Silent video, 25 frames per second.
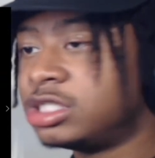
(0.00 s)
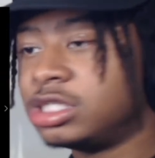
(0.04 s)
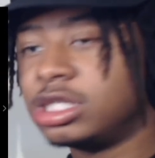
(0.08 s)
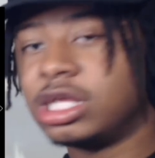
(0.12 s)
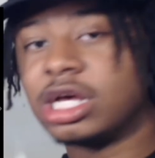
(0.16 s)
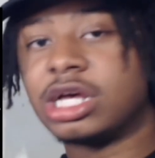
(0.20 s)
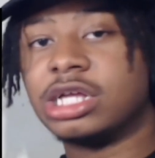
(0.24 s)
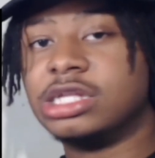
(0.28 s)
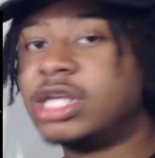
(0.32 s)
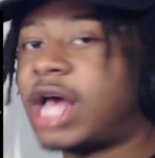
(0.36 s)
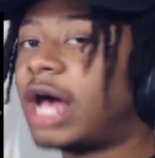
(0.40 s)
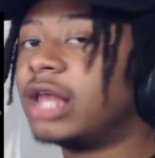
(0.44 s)

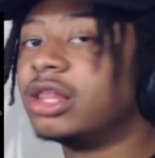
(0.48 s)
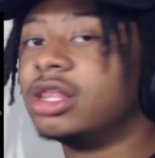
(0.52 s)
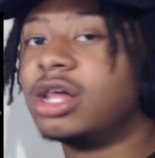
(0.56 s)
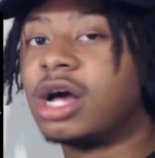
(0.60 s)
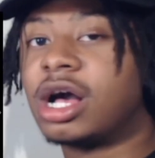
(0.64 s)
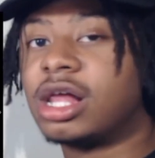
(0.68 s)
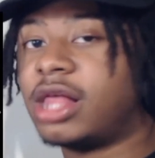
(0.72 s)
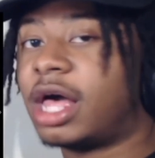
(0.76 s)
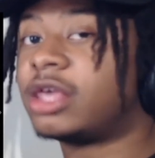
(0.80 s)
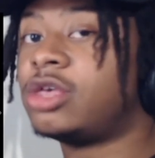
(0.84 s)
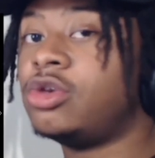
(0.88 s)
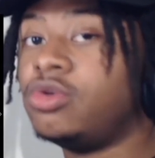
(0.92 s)
looking not
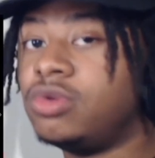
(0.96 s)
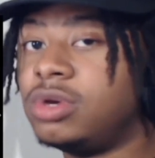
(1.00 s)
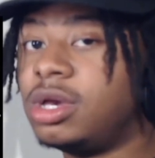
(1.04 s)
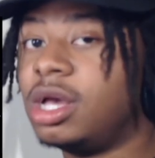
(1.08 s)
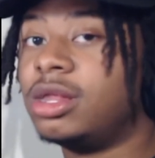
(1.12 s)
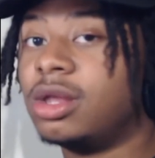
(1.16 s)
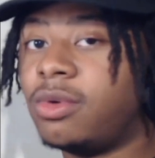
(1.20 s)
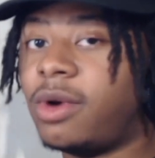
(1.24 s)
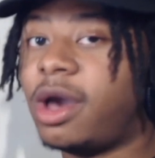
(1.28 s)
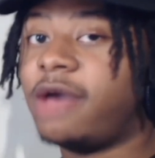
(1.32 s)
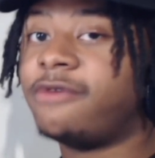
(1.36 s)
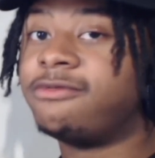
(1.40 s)
looking like you getting
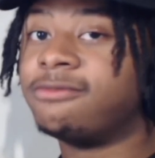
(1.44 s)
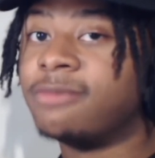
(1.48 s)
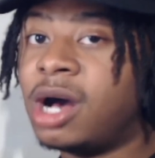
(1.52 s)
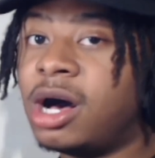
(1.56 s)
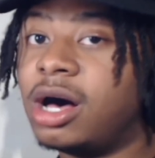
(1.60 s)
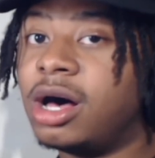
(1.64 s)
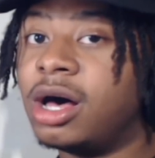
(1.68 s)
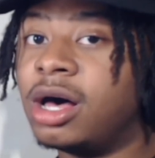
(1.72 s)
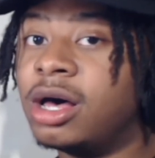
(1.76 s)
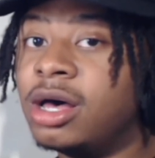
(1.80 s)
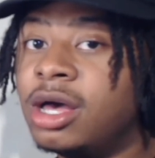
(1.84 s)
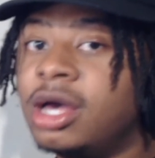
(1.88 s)
away from
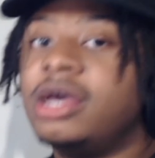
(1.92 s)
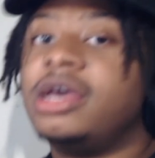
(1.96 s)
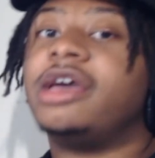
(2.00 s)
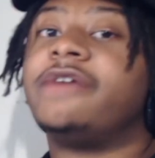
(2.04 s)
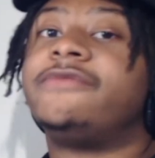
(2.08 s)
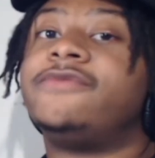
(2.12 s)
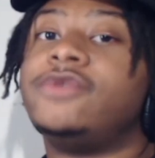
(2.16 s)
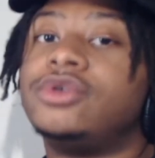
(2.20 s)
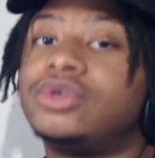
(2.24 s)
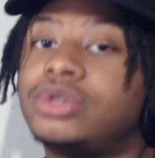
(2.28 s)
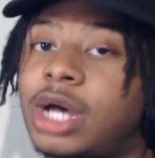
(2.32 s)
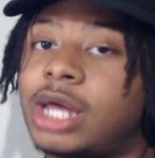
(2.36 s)
her
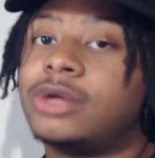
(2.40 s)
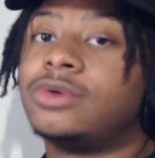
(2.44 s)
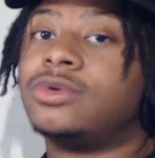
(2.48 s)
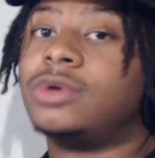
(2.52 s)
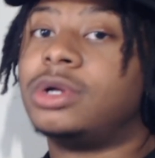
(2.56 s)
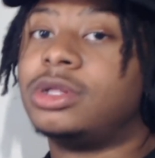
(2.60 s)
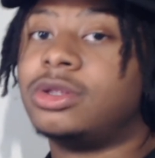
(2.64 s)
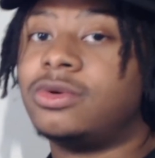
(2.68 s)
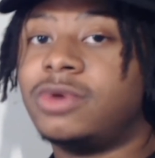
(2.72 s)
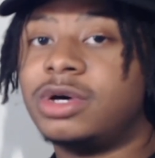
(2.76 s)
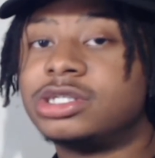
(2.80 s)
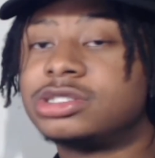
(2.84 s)
if you try to
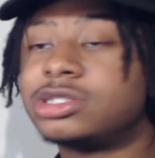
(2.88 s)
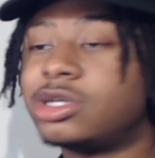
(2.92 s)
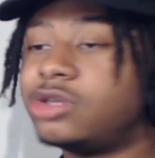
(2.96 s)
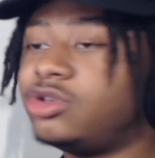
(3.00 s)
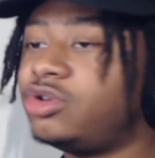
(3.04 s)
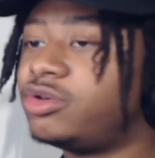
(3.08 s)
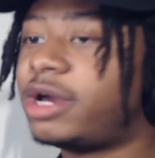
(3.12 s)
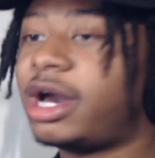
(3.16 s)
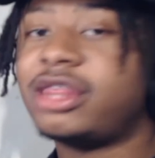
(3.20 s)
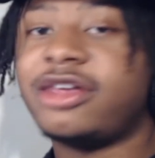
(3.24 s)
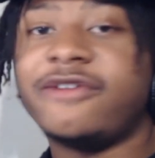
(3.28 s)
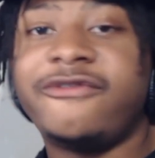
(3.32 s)
run away. So
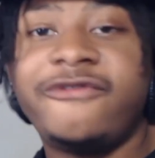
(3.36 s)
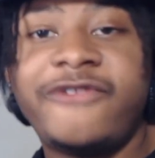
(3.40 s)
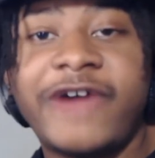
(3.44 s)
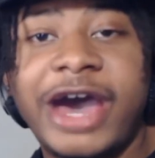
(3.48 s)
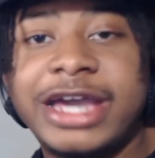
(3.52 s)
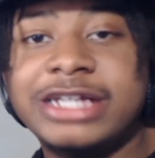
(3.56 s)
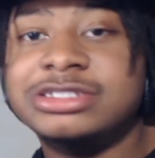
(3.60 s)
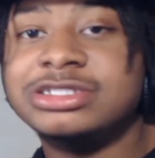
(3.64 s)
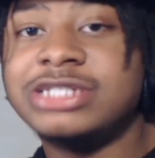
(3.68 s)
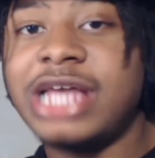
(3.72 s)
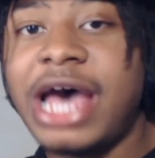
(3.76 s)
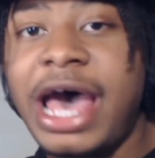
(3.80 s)
you gotta
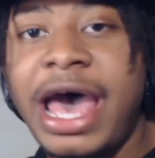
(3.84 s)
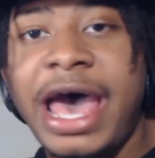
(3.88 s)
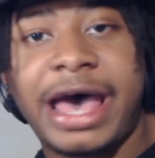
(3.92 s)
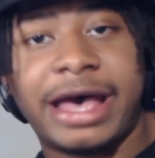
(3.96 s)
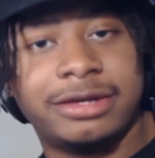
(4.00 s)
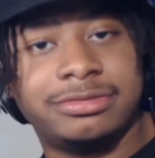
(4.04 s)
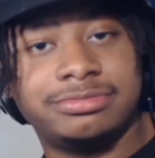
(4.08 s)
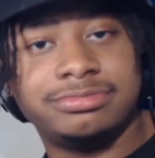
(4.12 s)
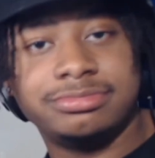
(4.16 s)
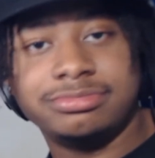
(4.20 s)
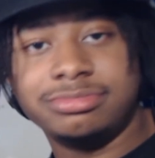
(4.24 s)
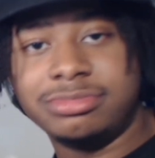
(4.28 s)
fight and die.
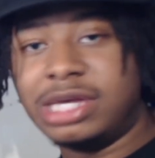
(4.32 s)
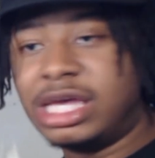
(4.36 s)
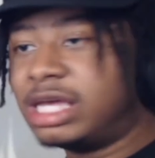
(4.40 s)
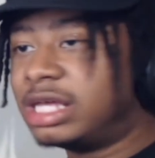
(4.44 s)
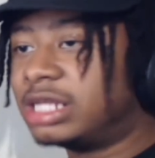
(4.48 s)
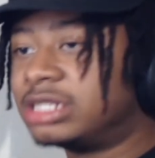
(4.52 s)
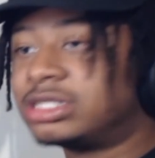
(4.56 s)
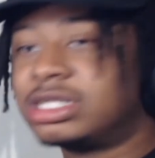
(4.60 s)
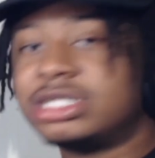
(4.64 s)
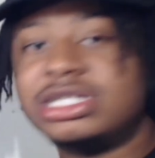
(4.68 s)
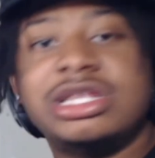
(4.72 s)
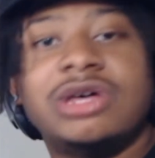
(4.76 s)

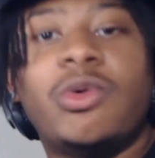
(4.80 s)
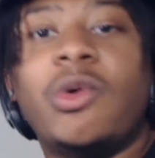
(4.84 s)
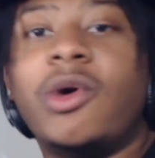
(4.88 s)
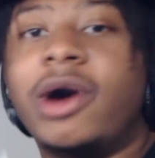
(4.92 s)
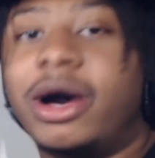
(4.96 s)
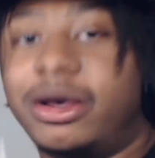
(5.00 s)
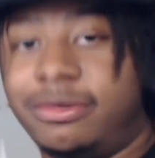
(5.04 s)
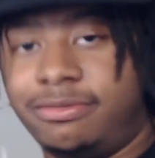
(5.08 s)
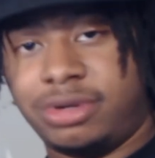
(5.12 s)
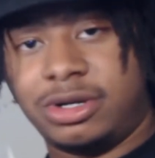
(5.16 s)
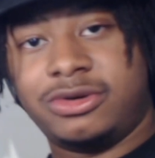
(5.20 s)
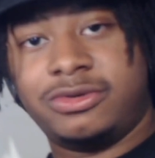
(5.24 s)
It's either
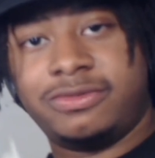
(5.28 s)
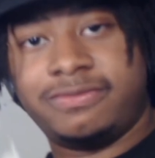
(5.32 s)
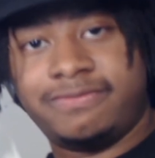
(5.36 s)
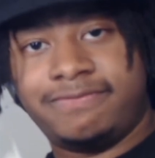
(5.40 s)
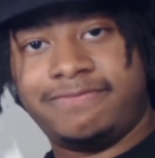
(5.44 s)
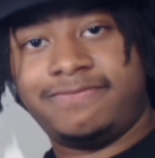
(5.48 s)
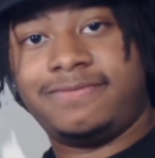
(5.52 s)
one, bro.